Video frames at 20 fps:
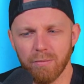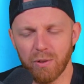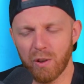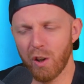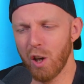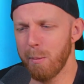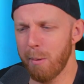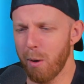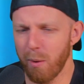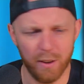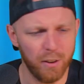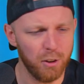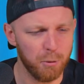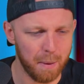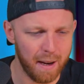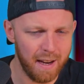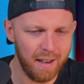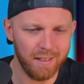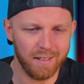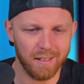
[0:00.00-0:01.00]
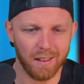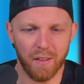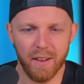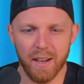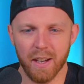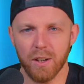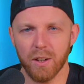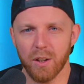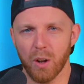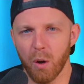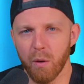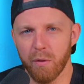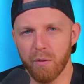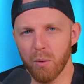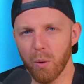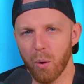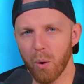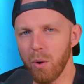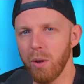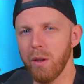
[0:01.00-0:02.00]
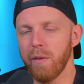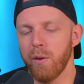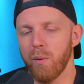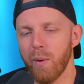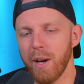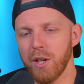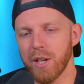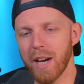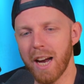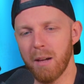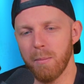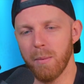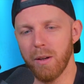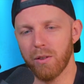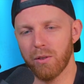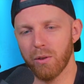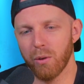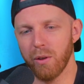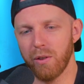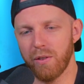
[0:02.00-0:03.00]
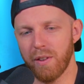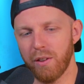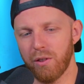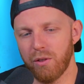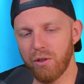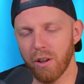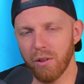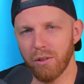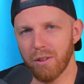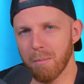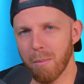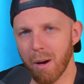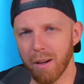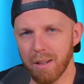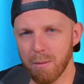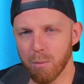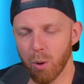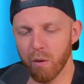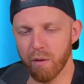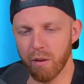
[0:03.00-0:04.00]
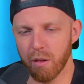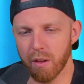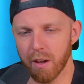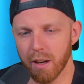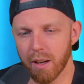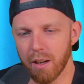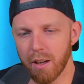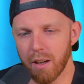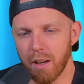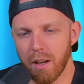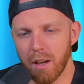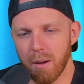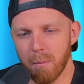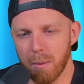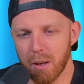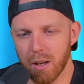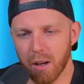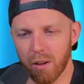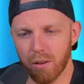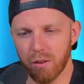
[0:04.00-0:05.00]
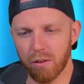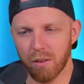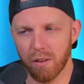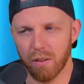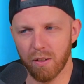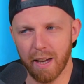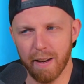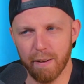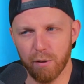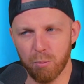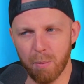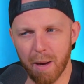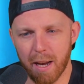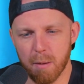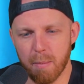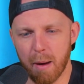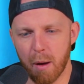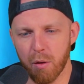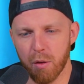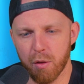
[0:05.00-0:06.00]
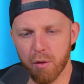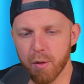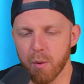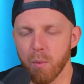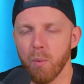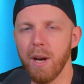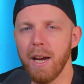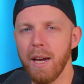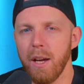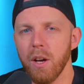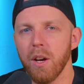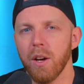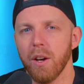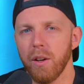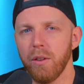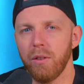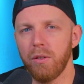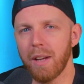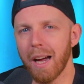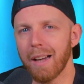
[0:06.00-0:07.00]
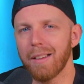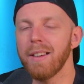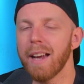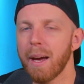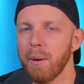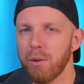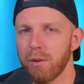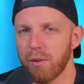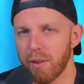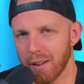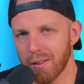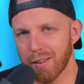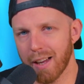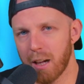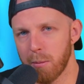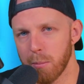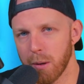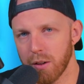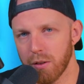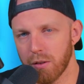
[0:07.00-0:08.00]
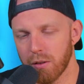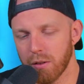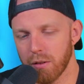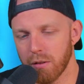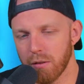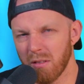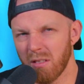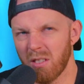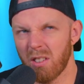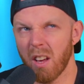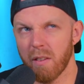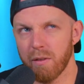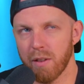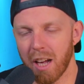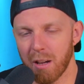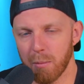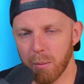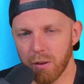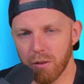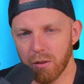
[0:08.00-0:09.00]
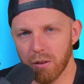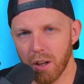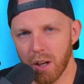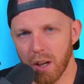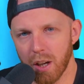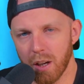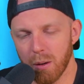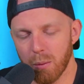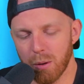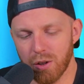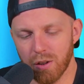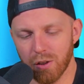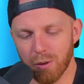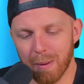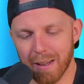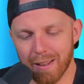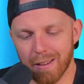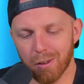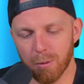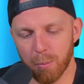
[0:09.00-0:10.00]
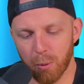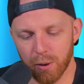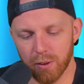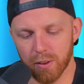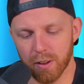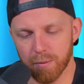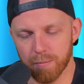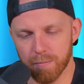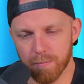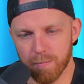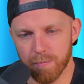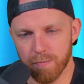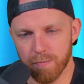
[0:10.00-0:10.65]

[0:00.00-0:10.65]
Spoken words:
Turbo in space? Are they going to go through all of the Ranger helmets, or is this just a Mighty Morphin thing? Because they have spent about 3 years getting out 7 helmets, which is a bit disappointing.